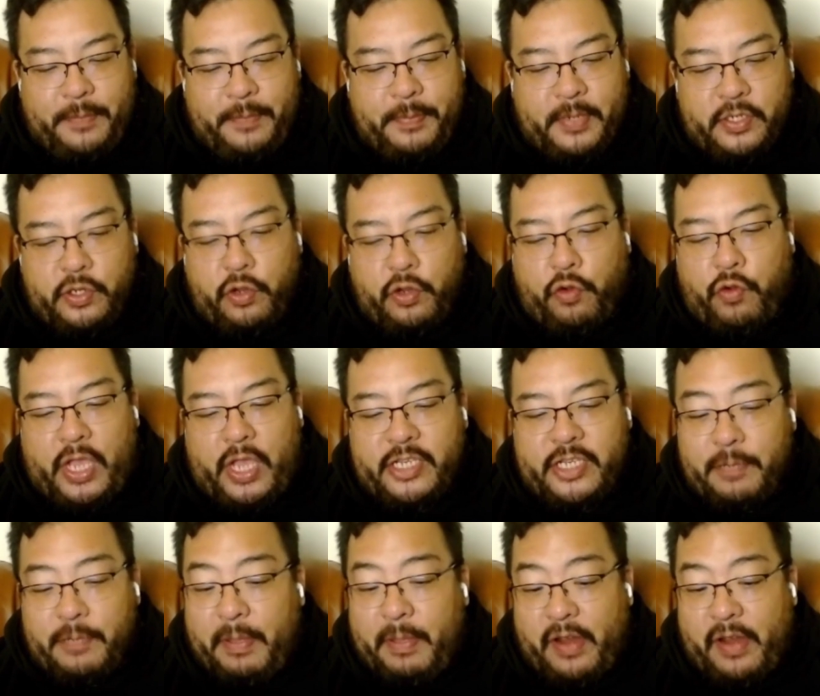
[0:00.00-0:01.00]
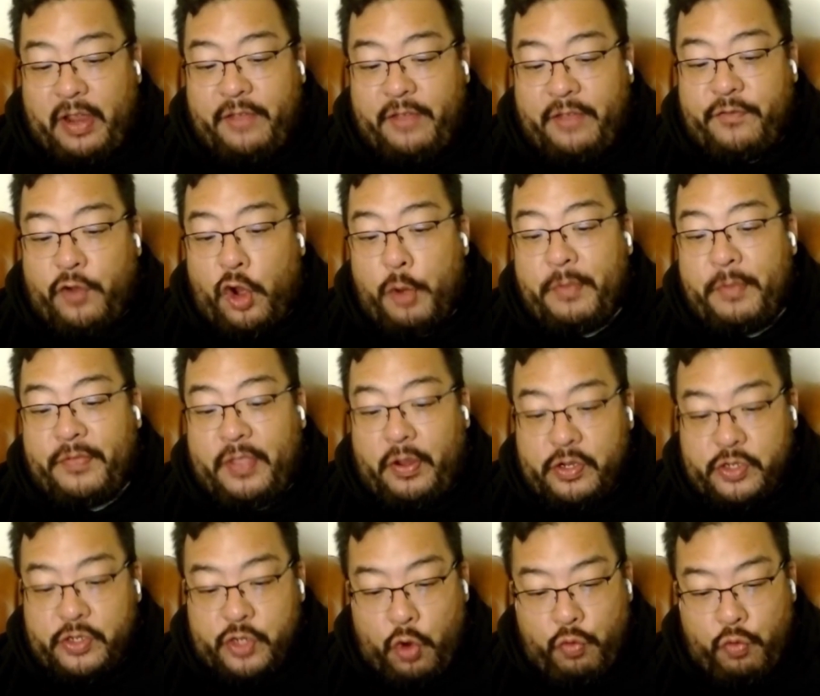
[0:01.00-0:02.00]
because the greens could play very firm if there
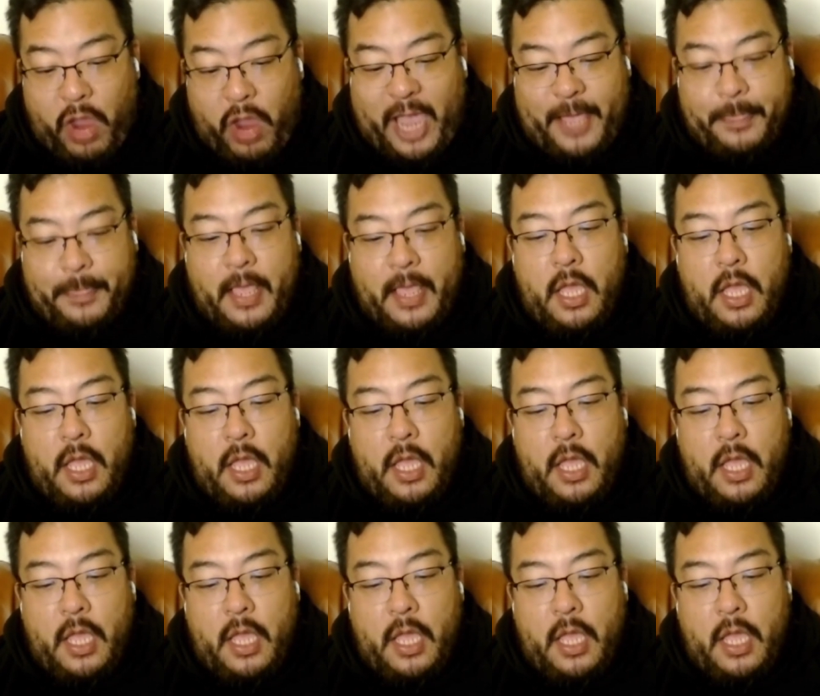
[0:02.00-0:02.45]
is no rain.